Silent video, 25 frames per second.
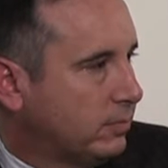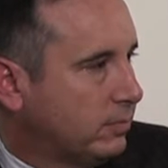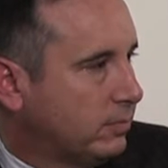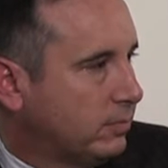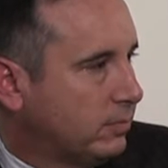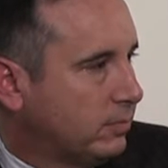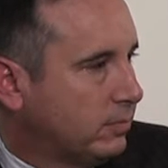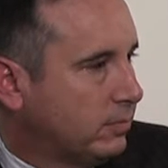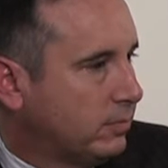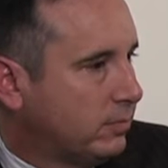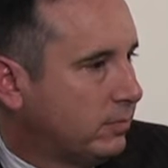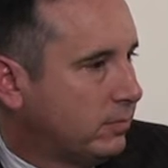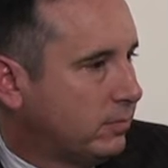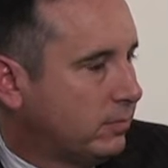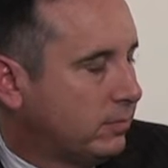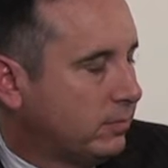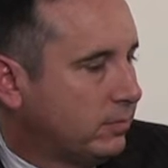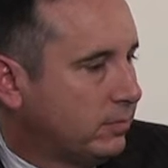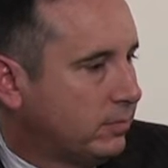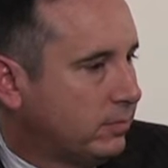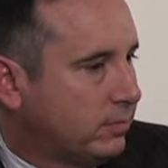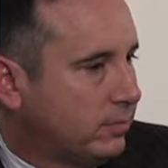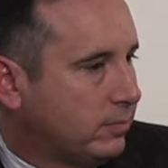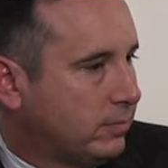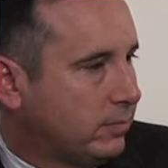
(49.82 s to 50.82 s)

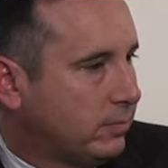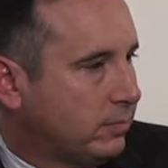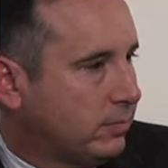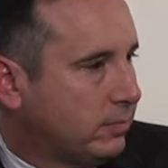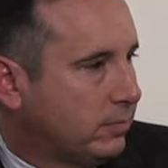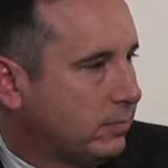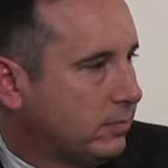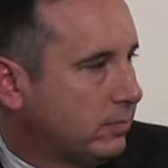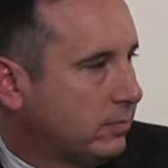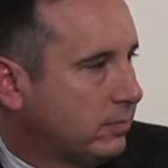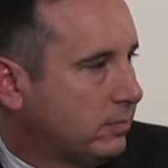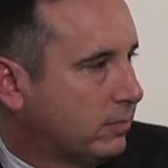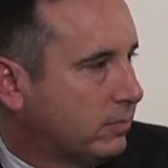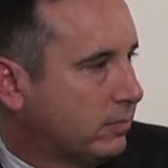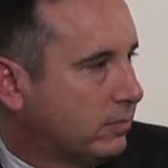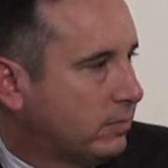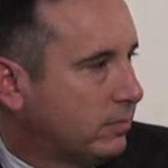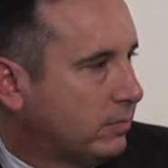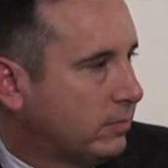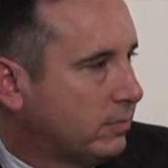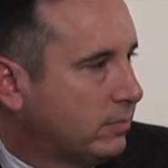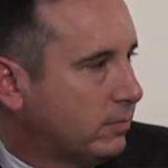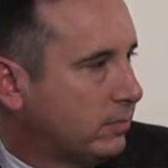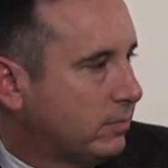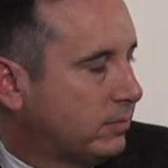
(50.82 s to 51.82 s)

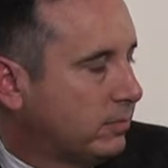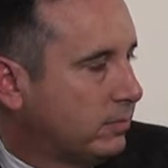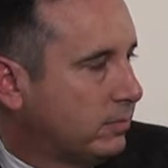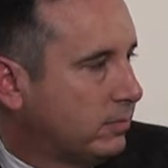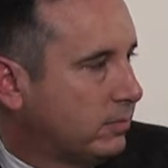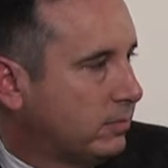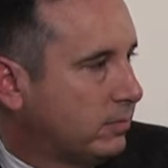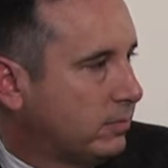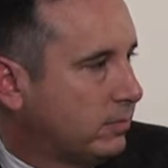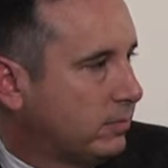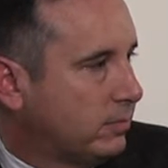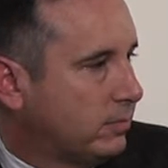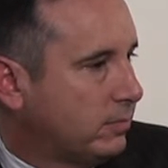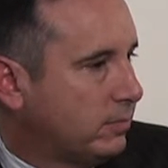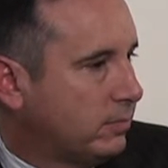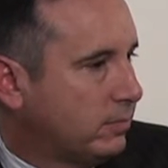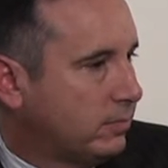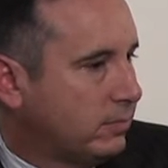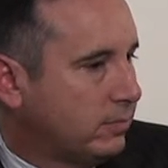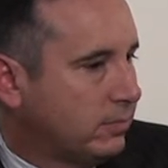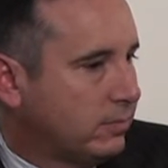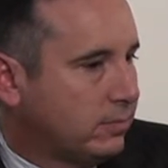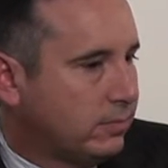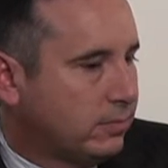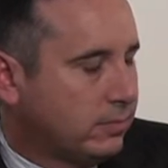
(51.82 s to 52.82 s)

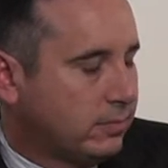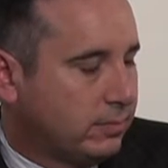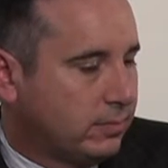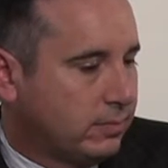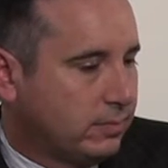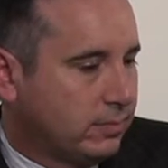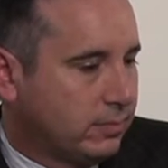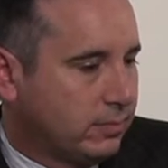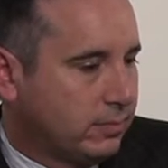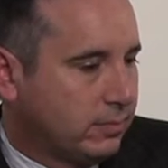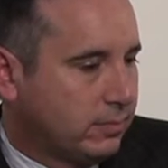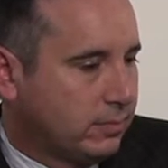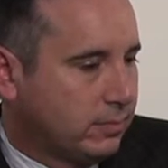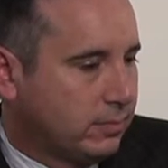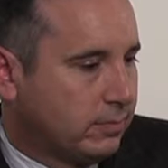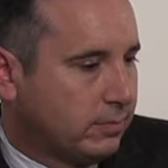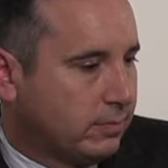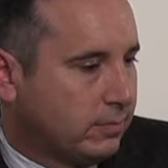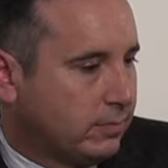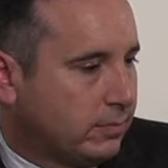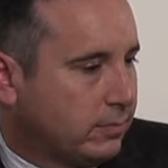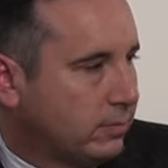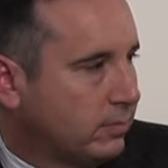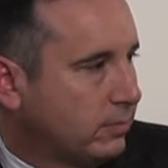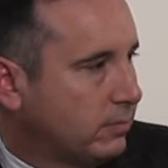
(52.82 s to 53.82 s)

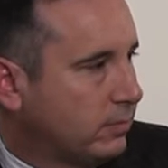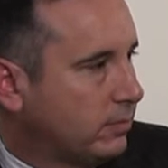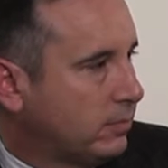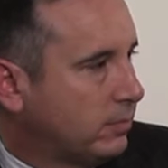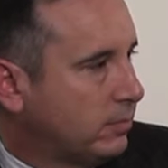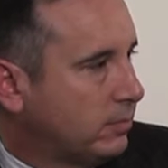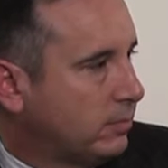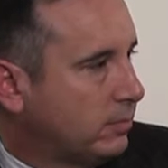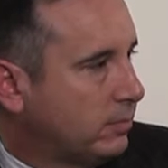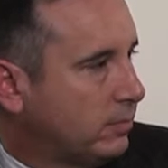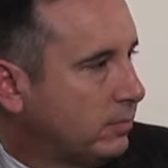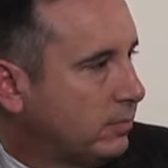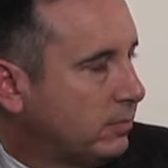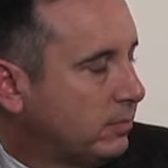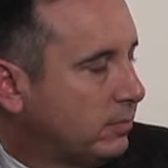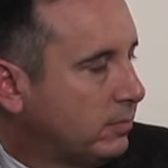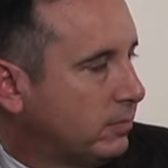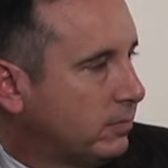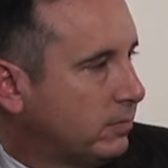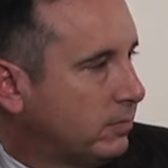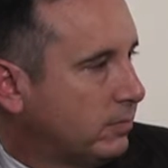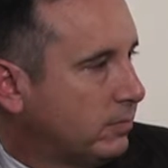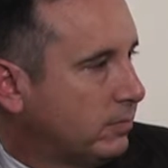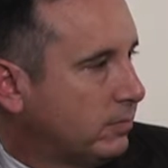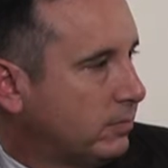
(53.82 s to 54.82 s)

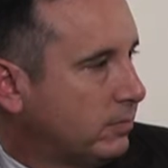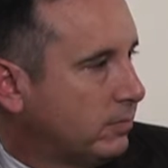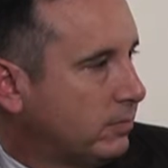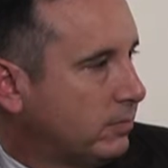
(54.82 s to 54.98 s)
The person shown says nothing.